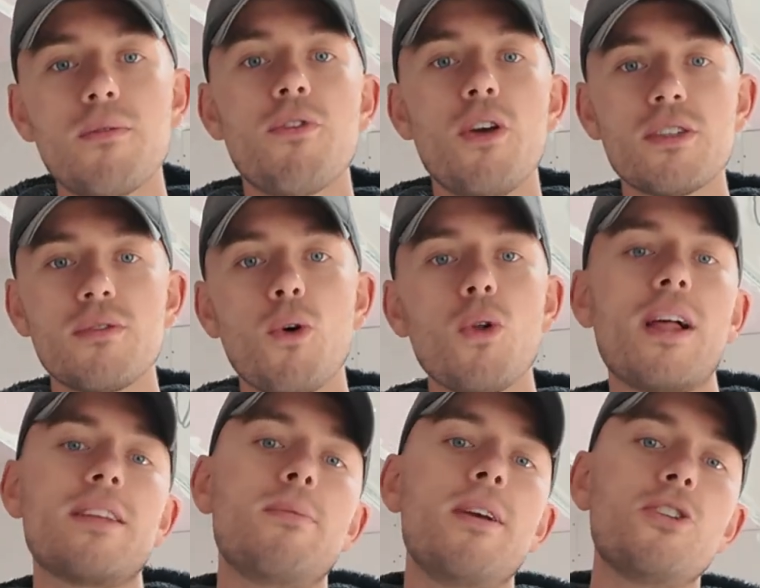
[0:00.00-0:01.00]
First of all,
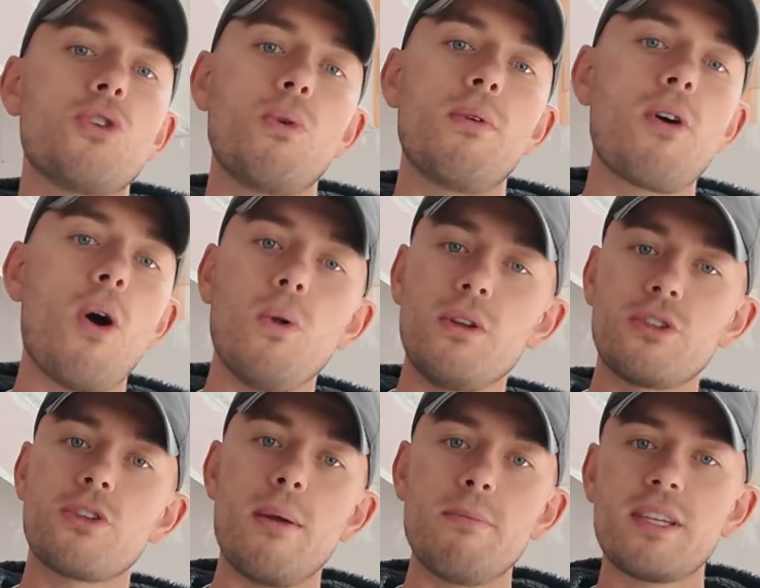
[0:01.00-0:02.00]
let's make sure we've got all the
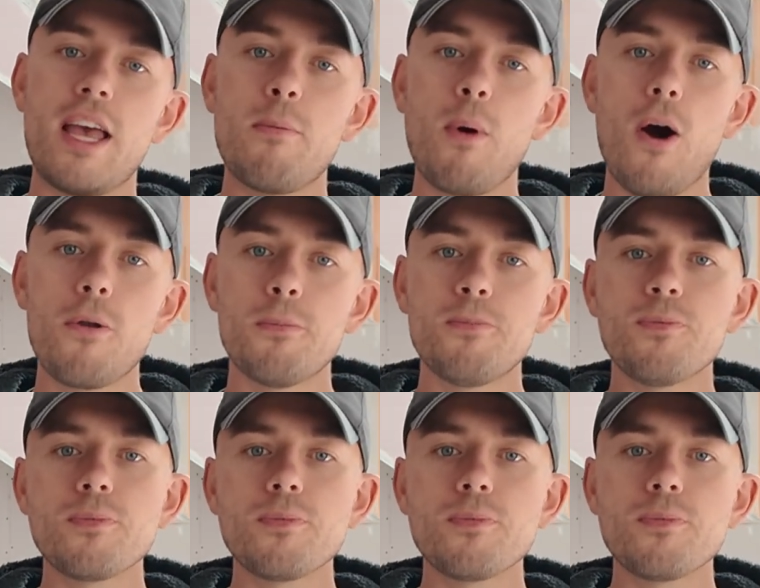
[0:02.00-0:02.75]
scrim tape on,